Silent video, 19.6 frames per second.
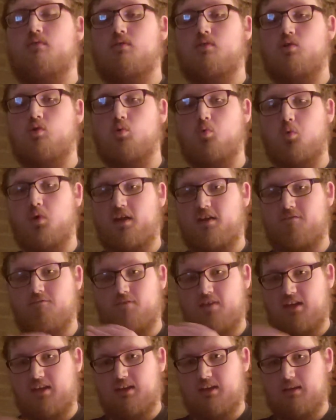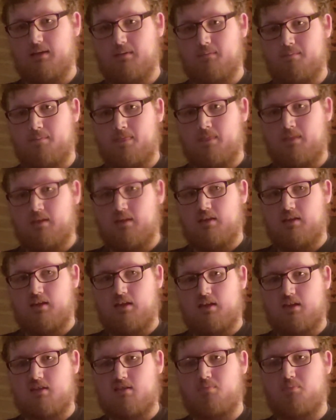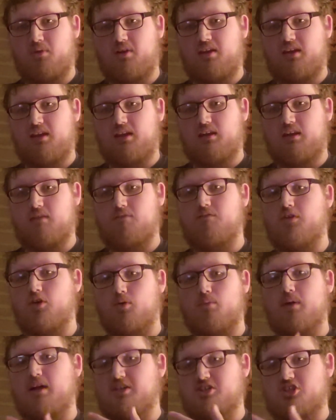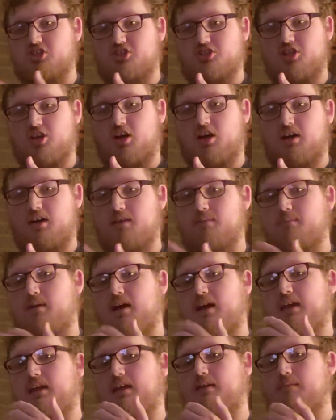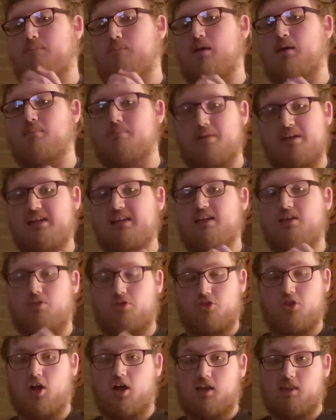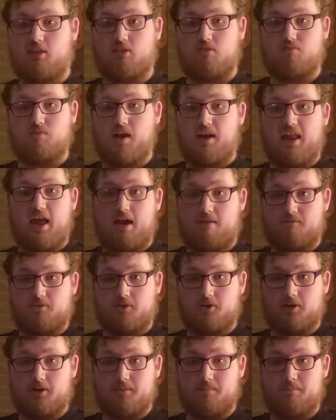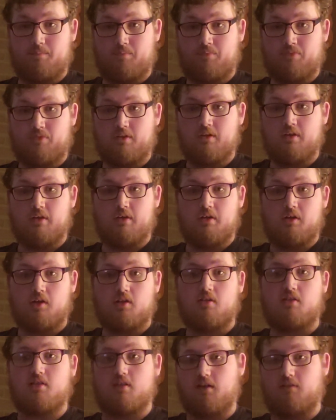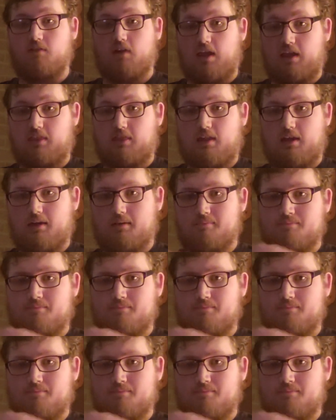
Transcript: quick vid explaining a film I just saw and my immediate thoughts right after it. Stuff like that.